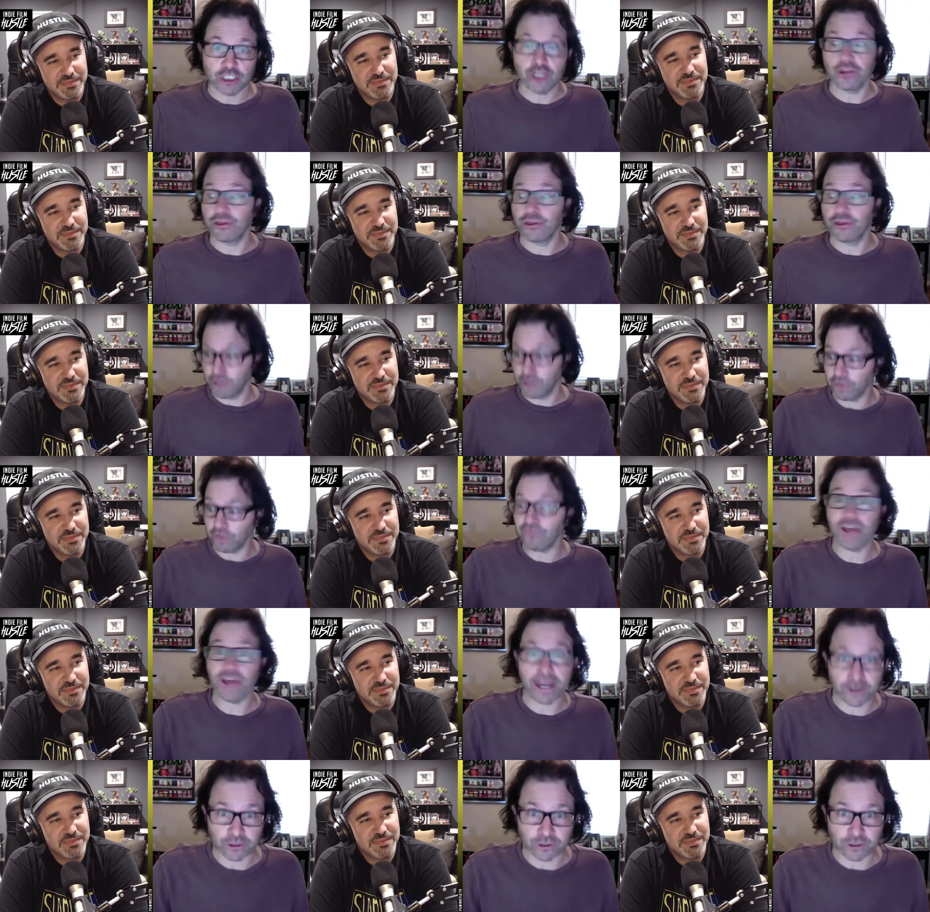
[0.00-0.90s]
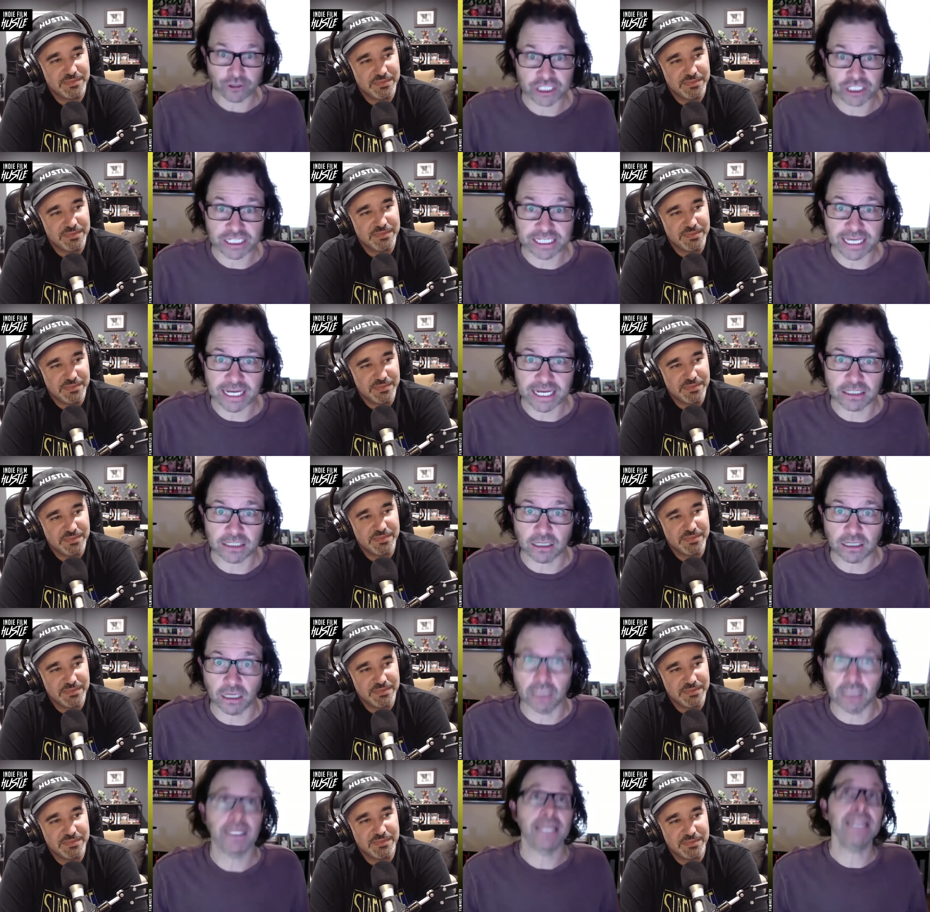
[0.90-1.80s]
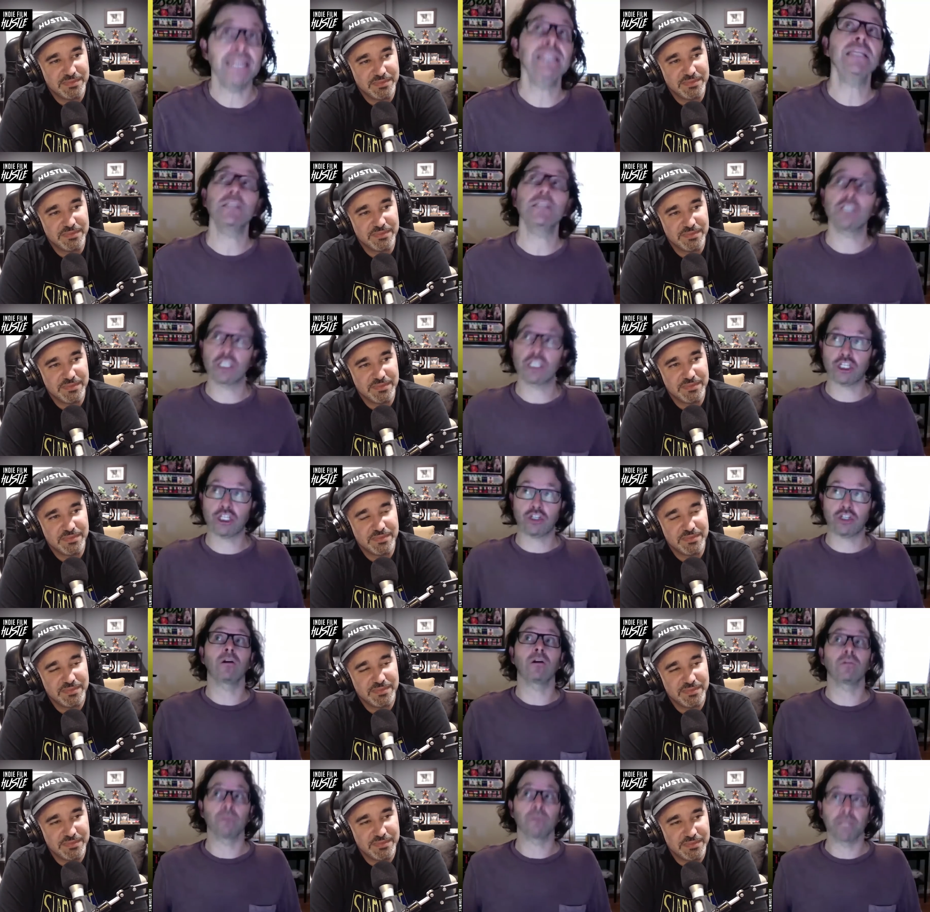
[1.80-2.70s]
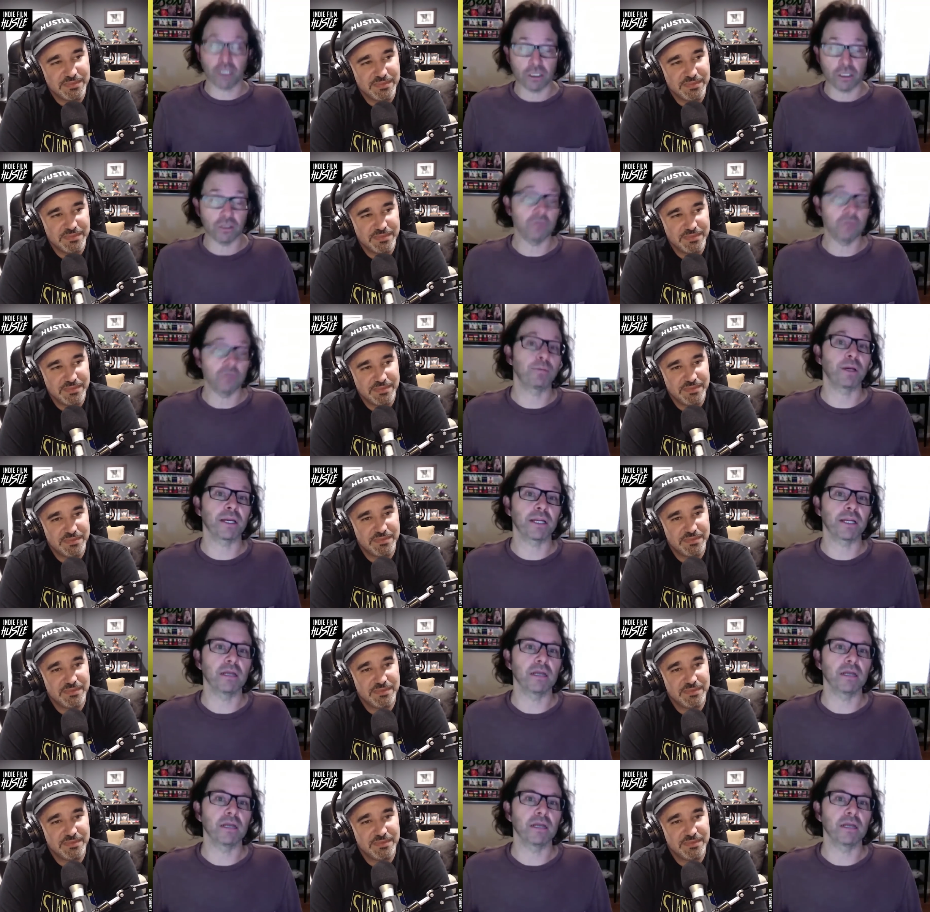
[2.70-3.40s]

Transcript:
Speaker 1: to their vendors to get it done. They need to start recouping.